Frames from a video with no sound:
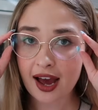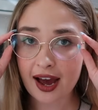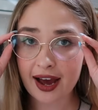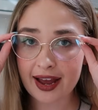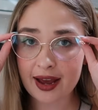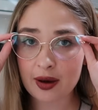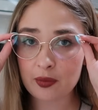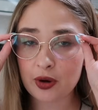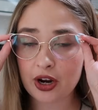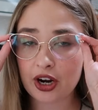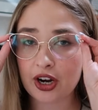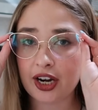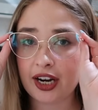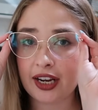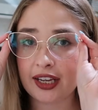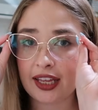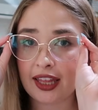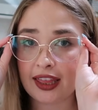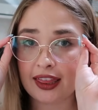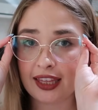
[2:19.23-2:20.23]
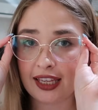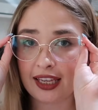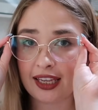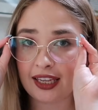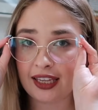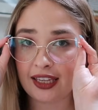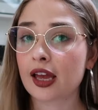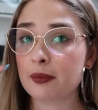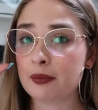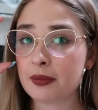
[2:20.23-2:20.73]
I am wearing
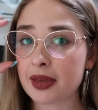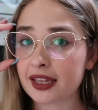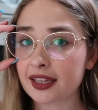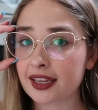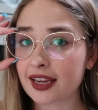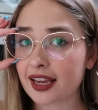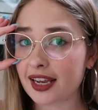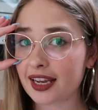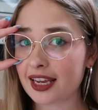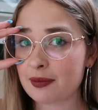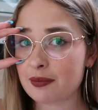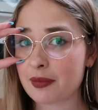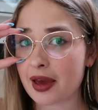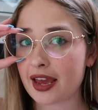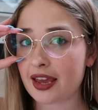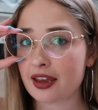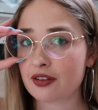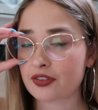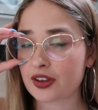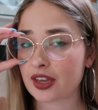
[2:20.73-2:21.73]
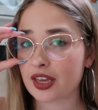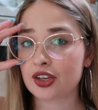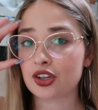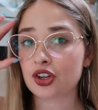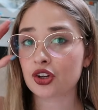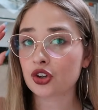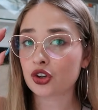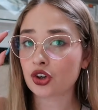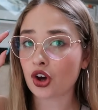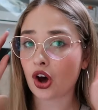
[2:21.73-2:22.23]
the Amelia E. Maeve
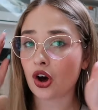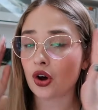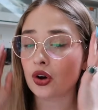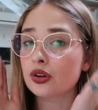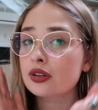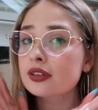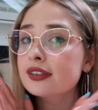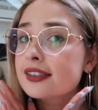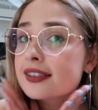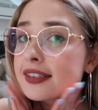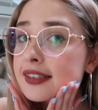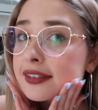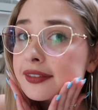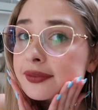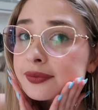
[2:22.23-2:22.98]
in gold.